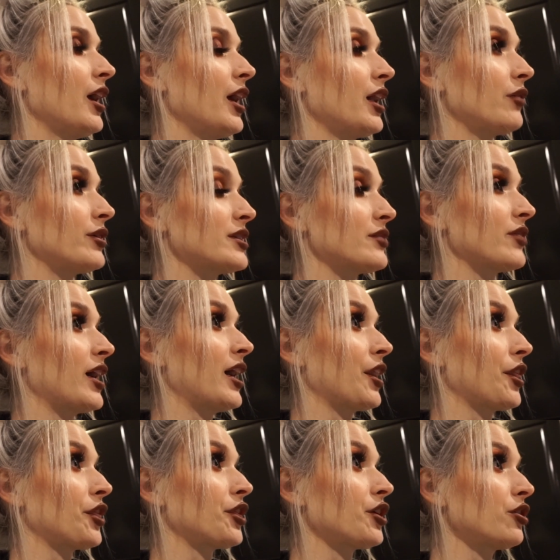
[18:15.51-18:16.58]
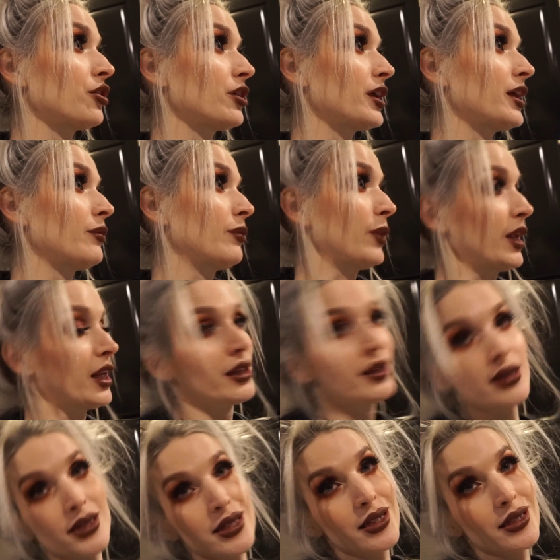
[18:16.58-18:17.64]
Anyways, I've got 30
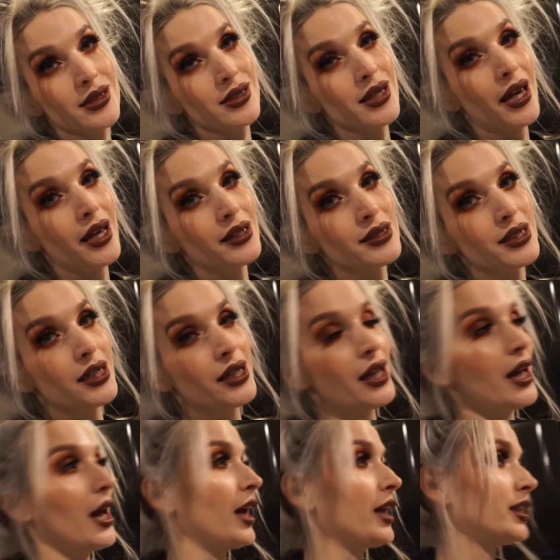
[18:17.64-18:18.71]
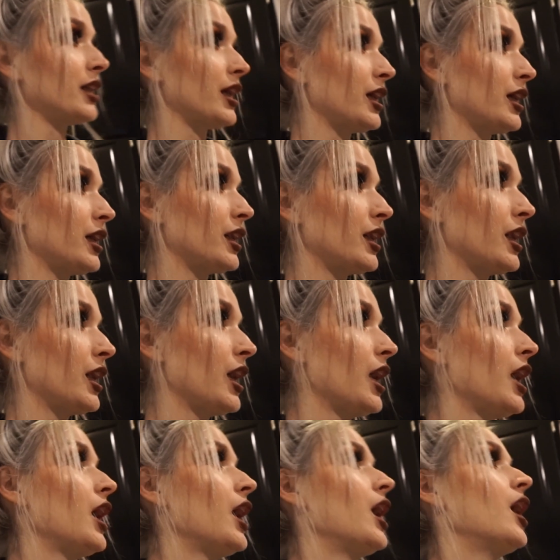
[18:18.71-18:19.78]
minutes set and then
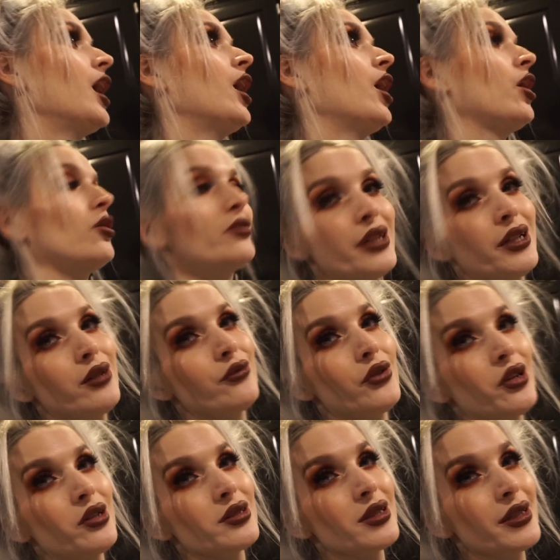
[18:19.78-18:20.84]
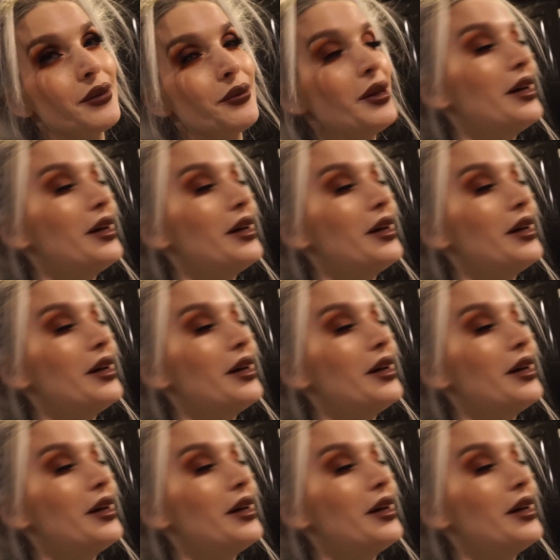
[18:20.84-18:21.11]
hopefully I don't fall asleep.